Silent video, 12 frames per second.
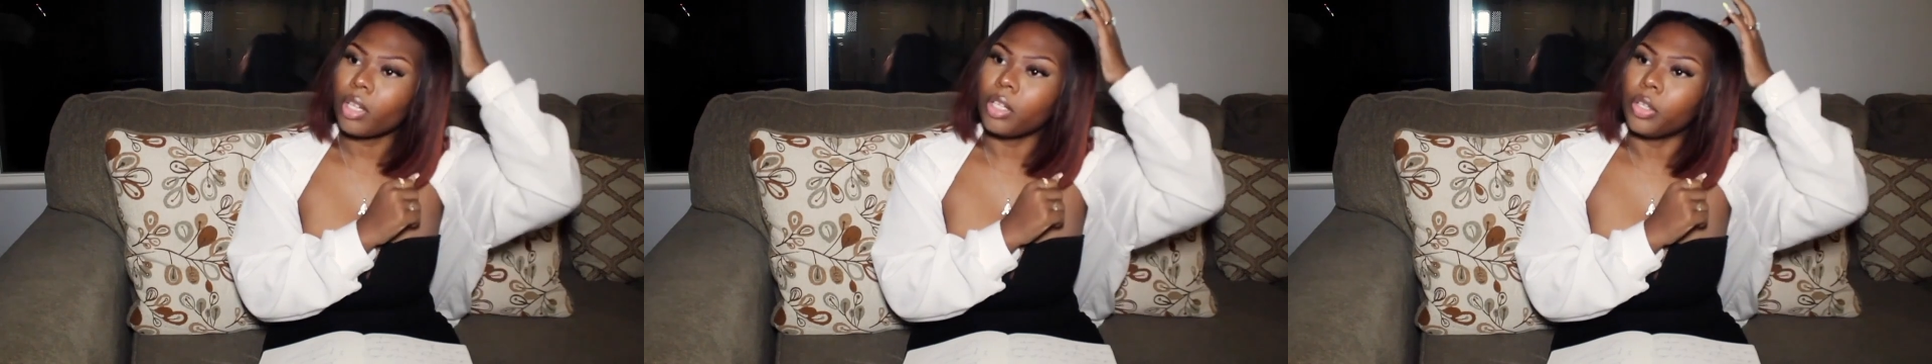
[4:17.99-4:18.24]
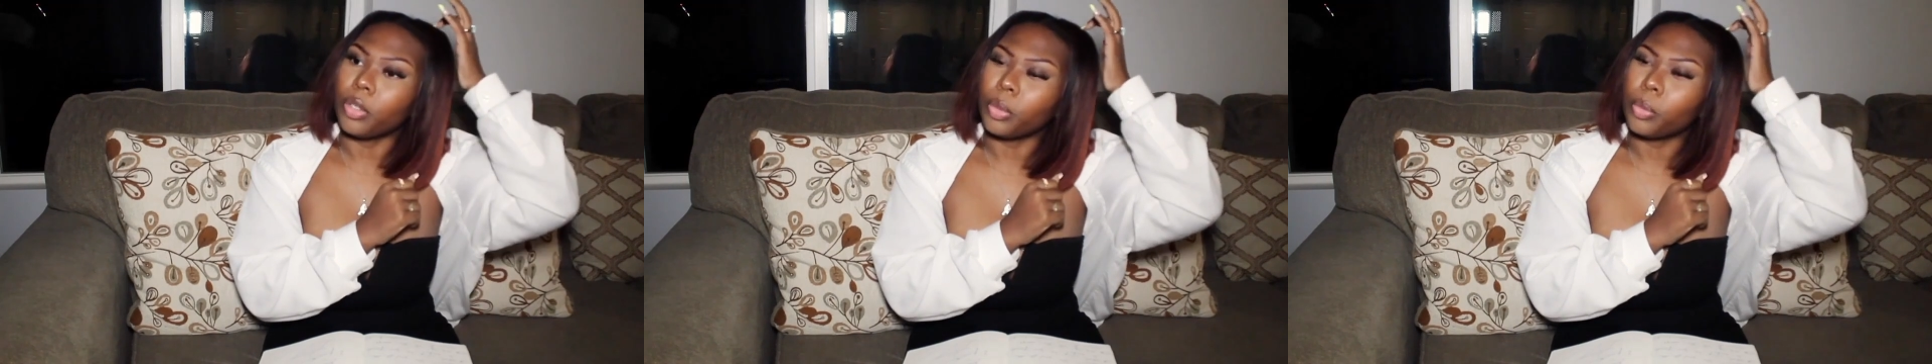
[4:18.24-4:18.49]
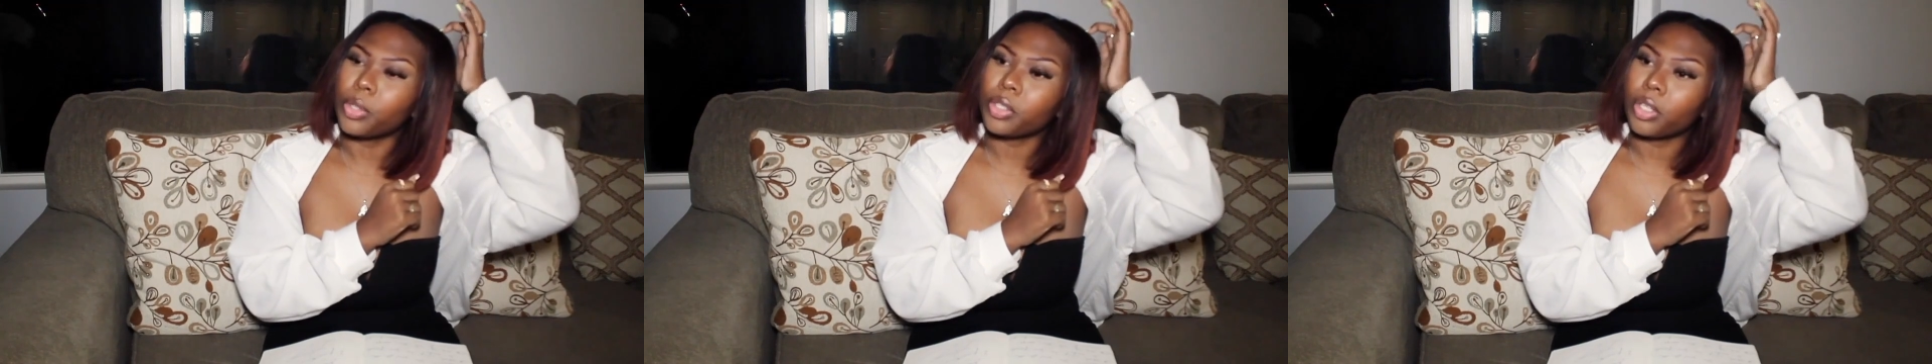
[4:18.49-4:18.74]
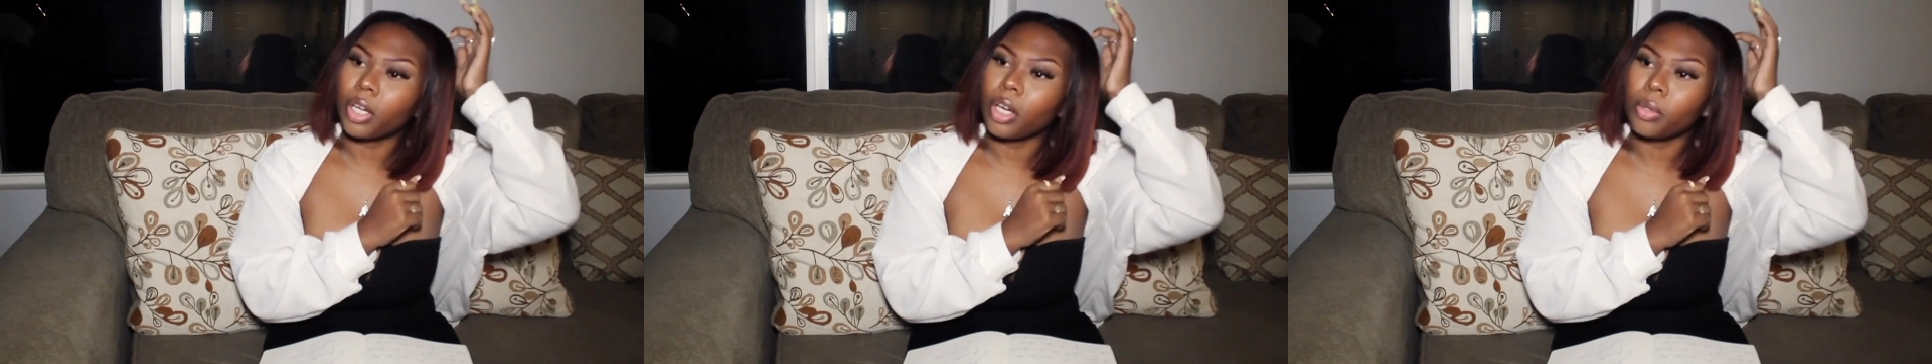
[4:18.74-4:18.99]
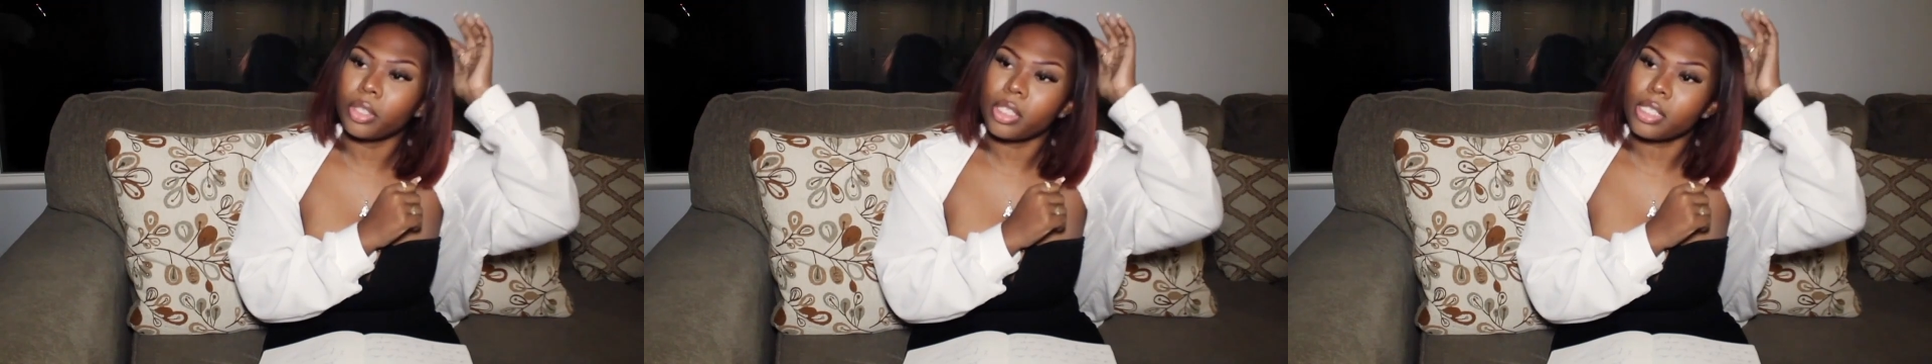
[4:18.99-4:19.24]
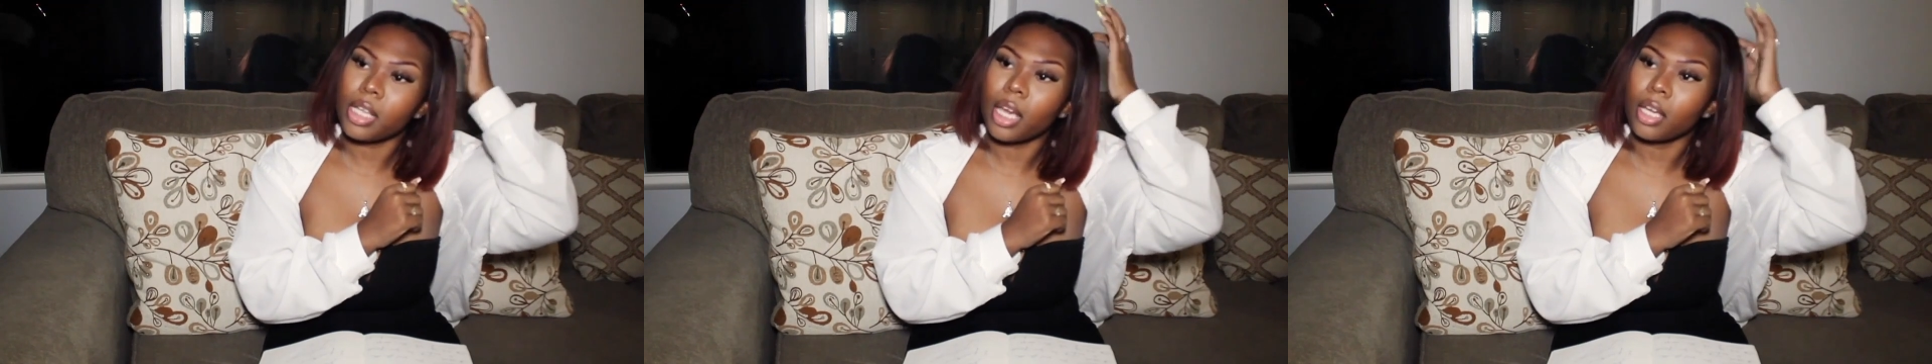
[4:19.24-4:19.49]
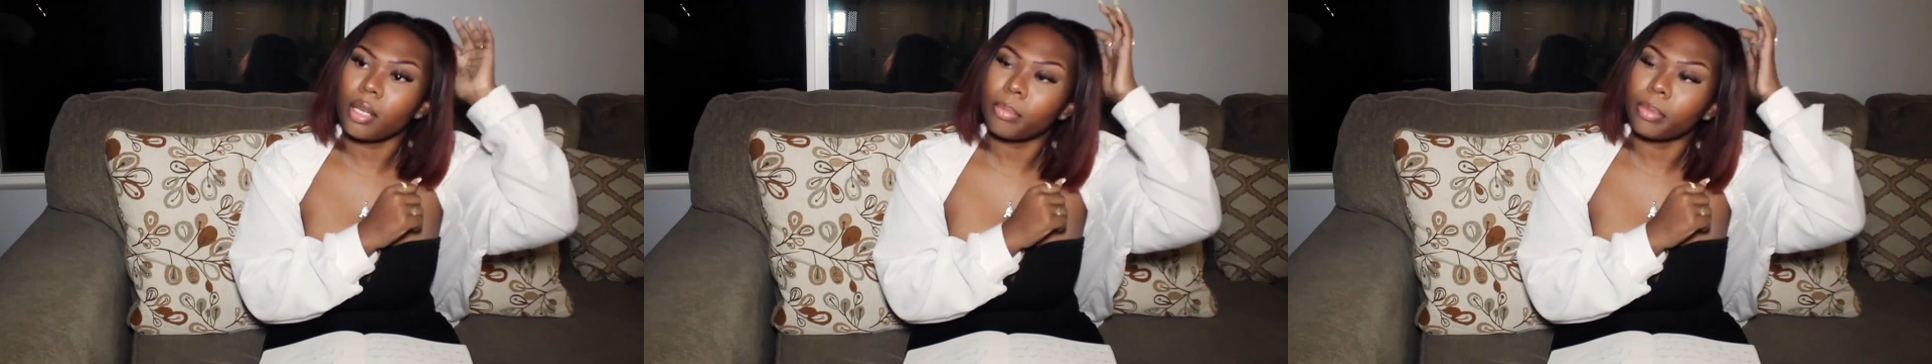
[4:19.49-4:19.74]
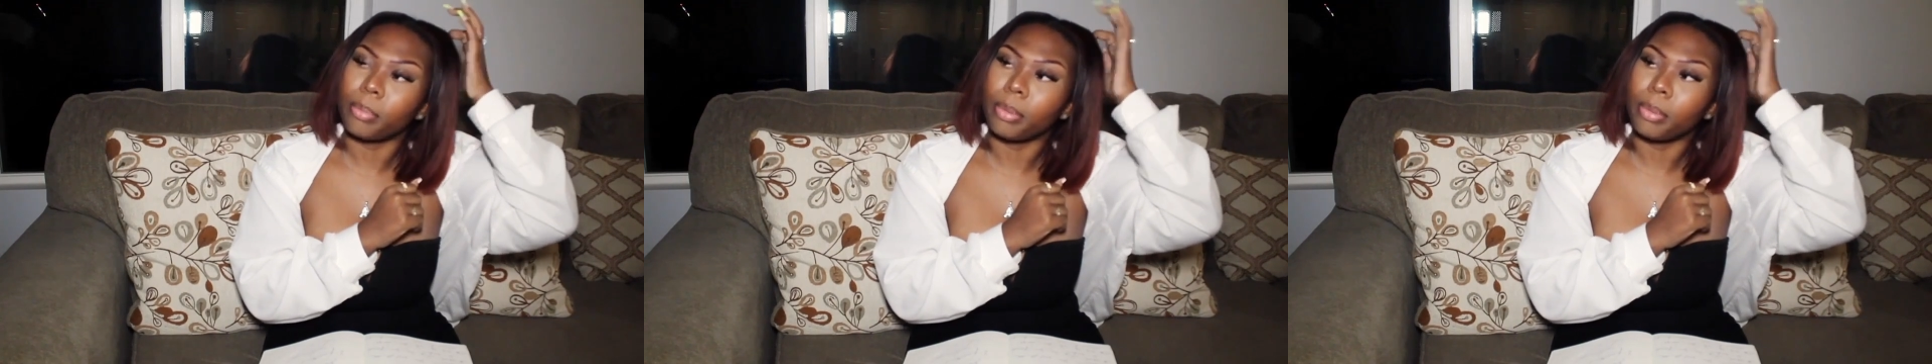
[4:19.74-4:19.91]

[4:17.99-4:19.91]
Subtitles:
knew was gonna go on the tape,